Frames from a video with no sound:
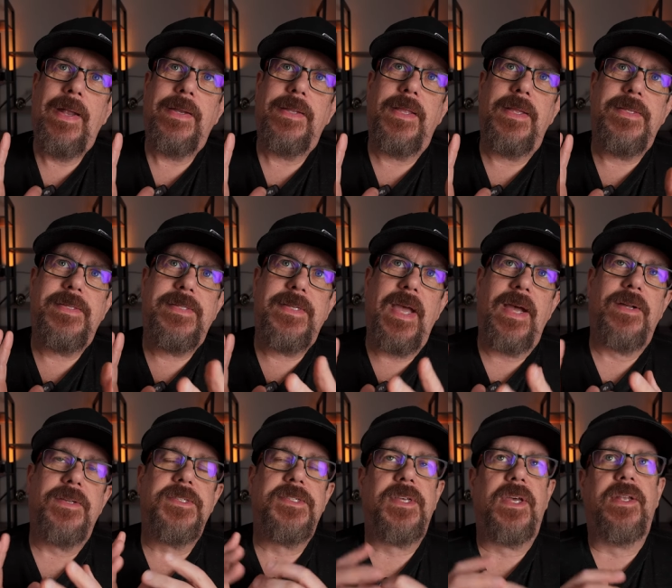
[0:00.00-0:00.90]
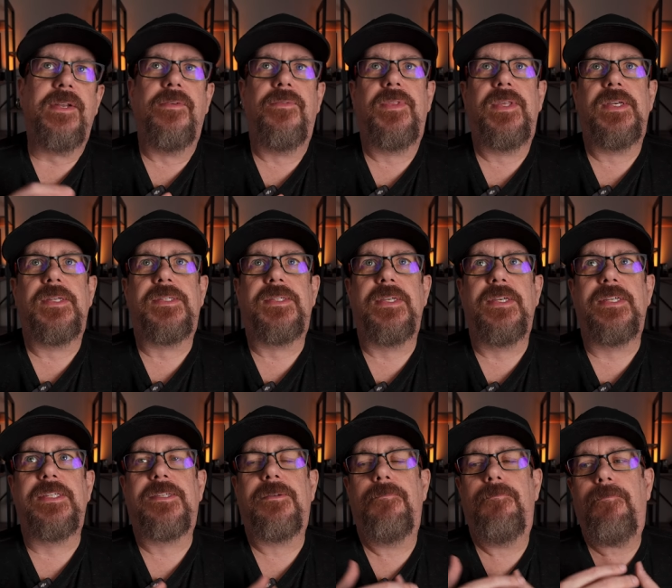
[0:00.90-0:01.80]
The downside of this
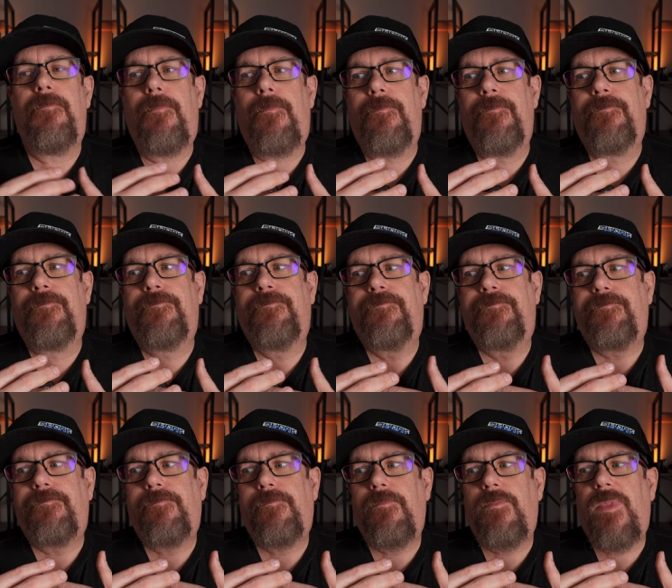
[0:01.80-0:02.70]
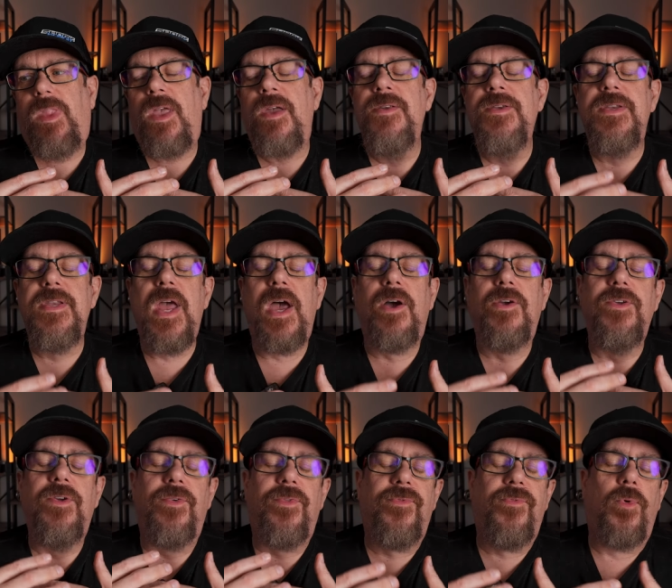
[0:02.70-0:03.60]
is now
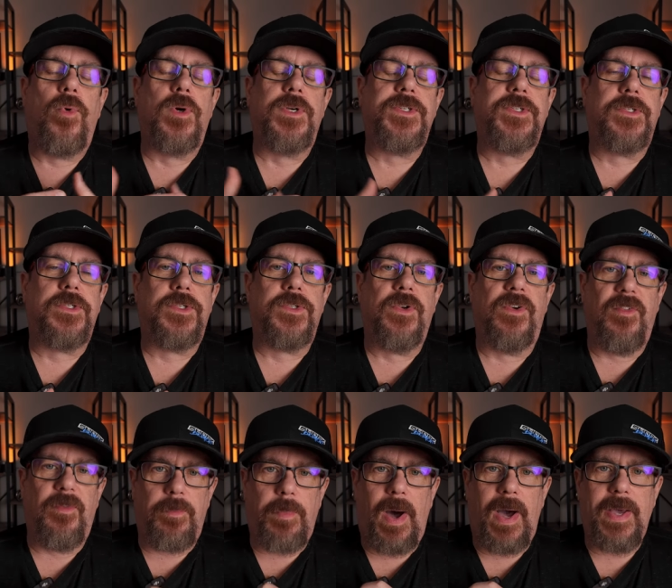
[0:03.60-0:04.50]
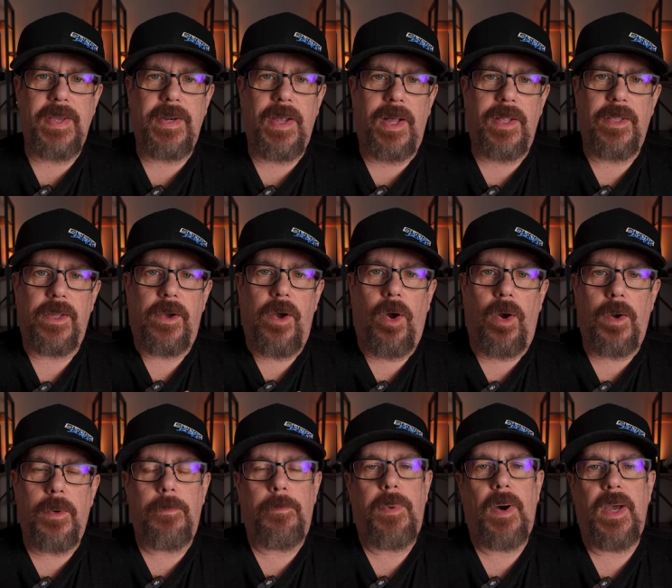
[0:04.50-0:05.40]
you're forced to sort of buy an a la
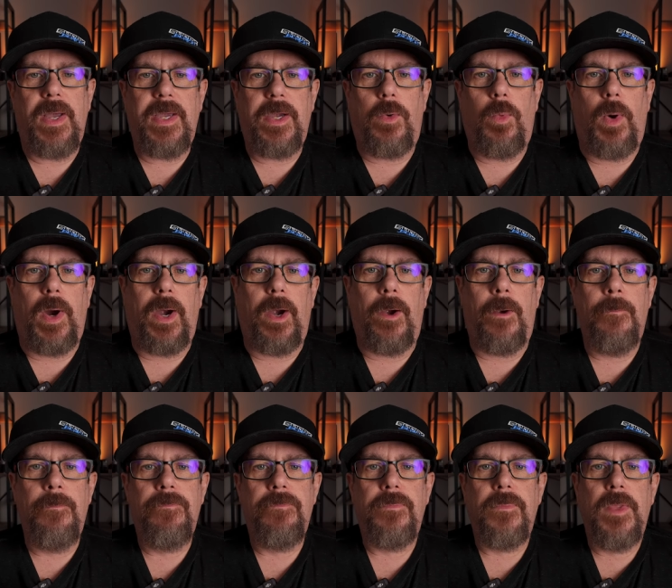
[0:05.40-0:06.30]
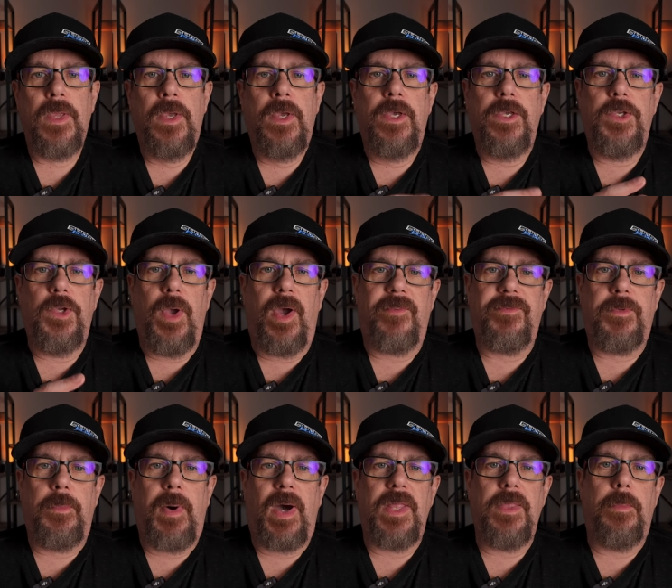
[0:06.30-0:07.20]
carte bike where you have
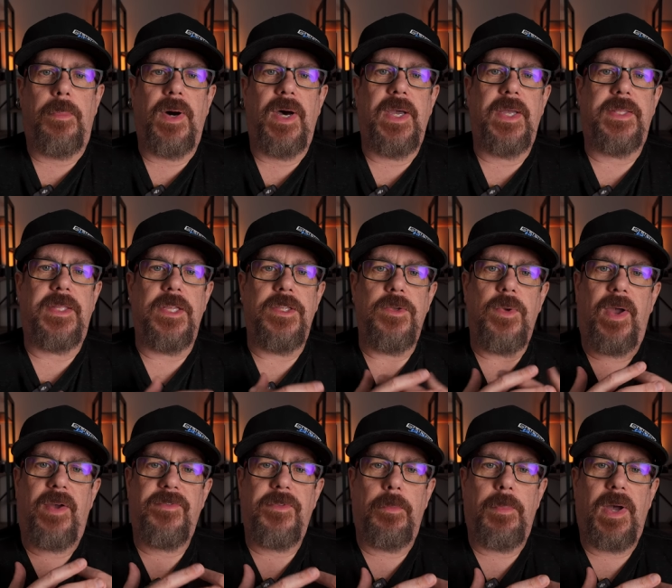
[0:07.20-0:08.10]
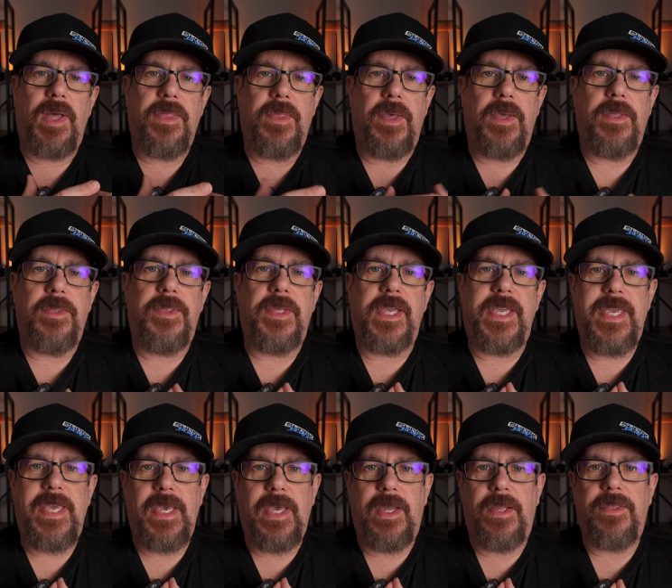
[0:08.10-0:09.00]
to buy the bike, then you have to buy the the
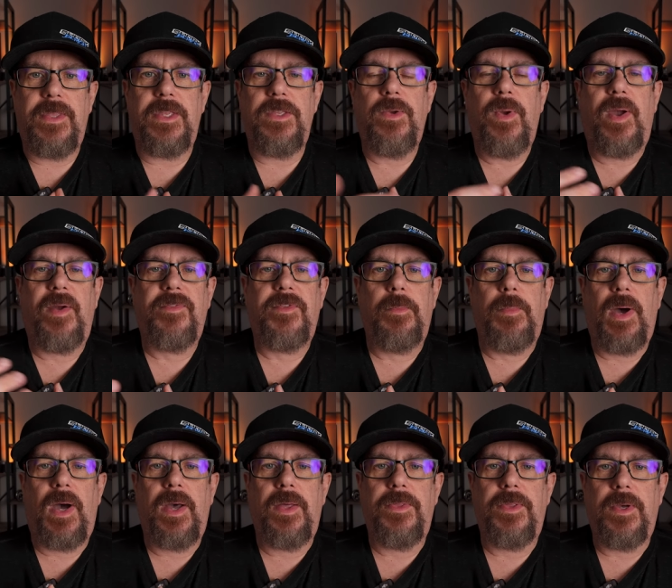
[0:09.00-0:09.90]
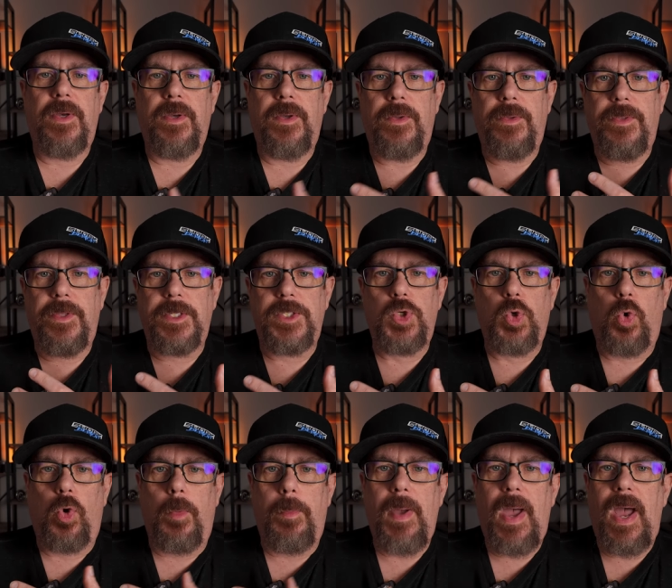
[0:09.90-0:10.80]
kit, then you have to buy the the
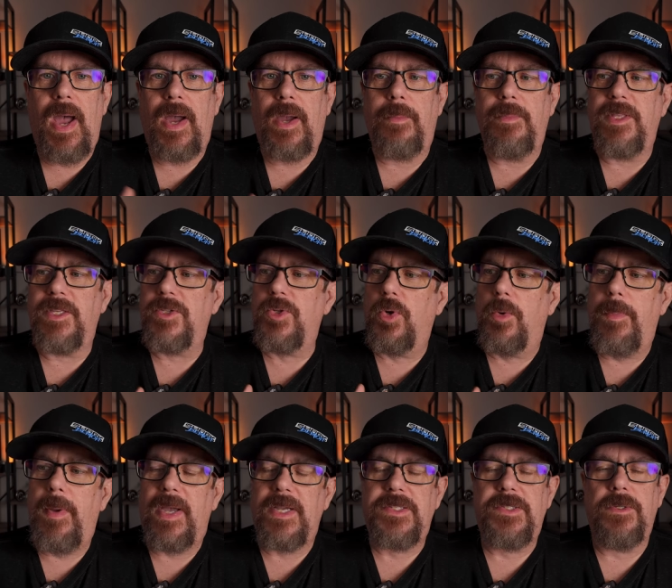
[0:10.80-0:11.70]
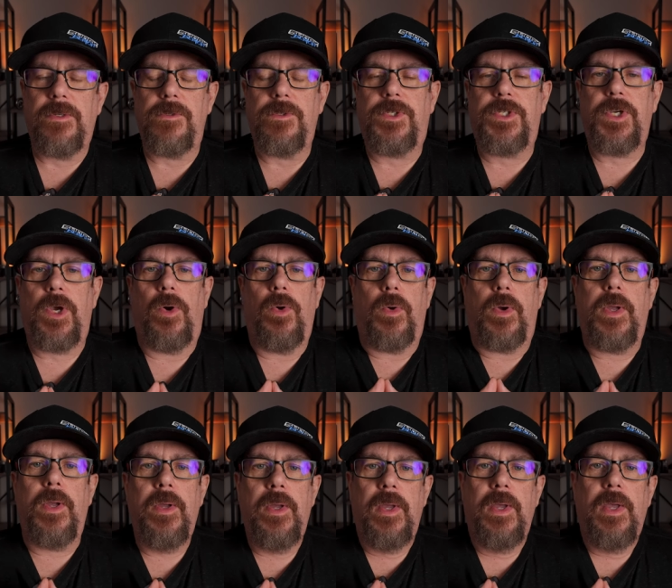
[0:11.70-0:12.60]
tour pack. I mean, the tour pack's no joke.